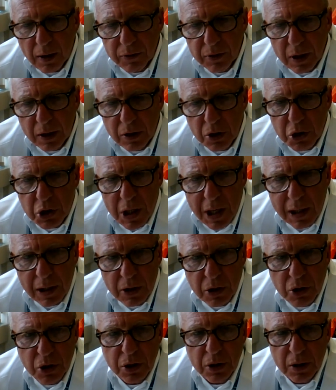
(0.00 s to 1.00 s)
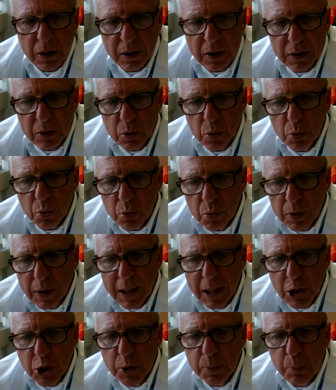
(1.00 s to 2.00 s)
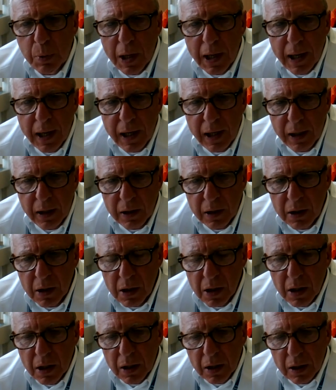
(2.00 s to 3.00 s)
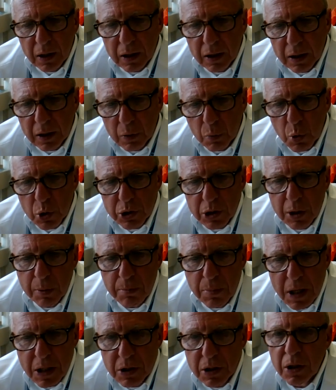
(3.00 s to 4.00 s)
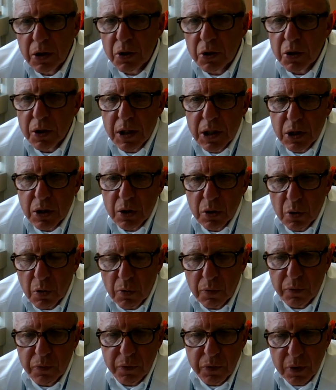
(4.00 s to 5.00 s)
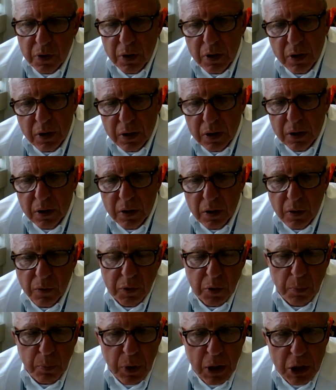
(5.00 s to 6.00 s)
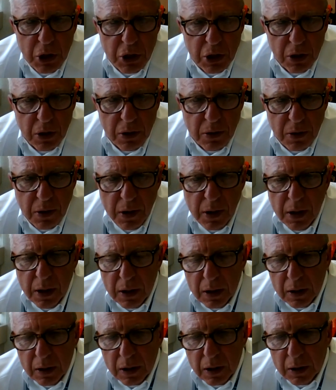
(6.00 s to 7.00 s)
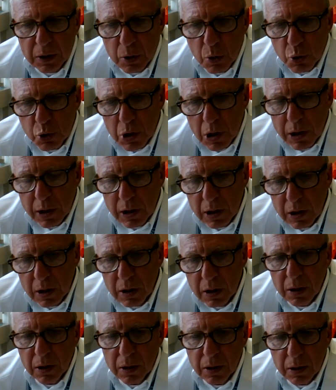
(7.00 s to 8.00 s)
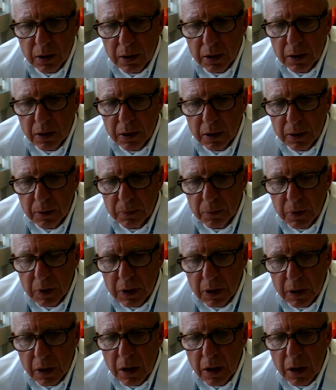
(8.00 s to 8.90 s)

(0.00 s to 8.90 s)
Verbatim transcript: I think, the challenge uh, to explain uh, what's in the best interest of uh, of the patient. And usually, uh,